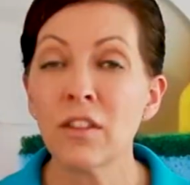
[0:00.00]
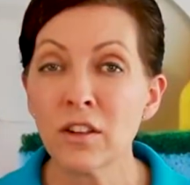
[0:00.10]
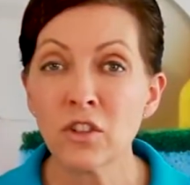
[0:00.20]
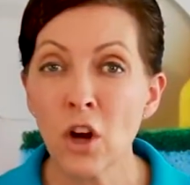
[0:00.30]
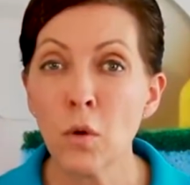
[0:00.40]

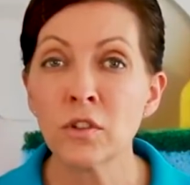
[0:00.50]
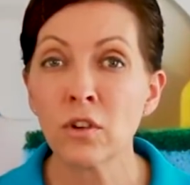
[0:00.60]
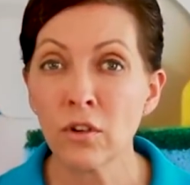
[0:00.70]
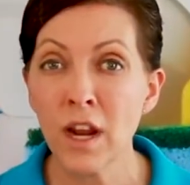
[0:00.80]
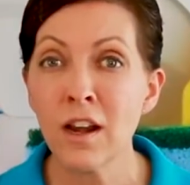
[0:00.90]
this show is
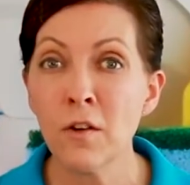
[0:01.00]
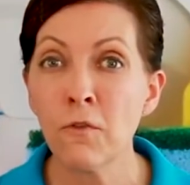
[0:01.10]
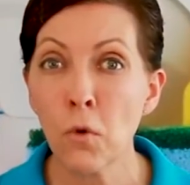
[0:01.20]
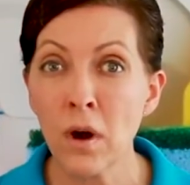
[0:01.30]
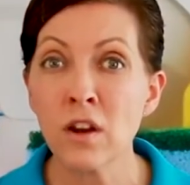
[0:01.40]
created
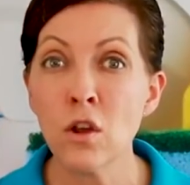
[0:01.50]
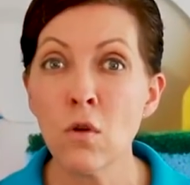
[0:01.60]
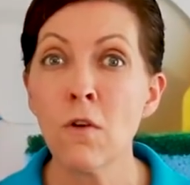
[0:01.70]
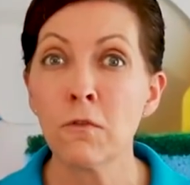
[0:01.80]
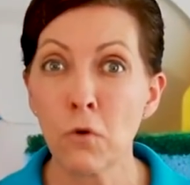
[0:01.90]
for
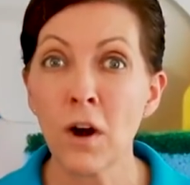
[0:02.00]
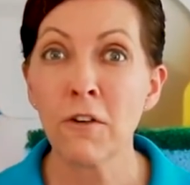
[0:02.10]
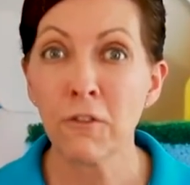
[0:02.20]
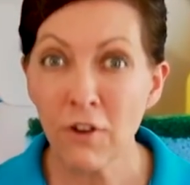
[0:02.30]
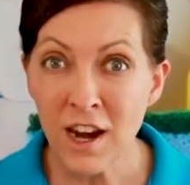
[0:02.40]
you for
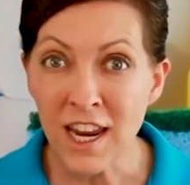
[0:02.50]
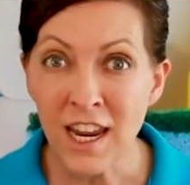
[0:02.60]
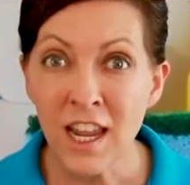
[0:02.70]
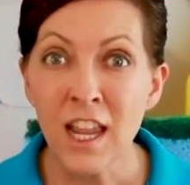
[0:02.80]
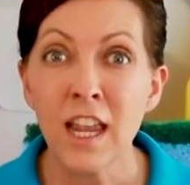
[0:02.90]
free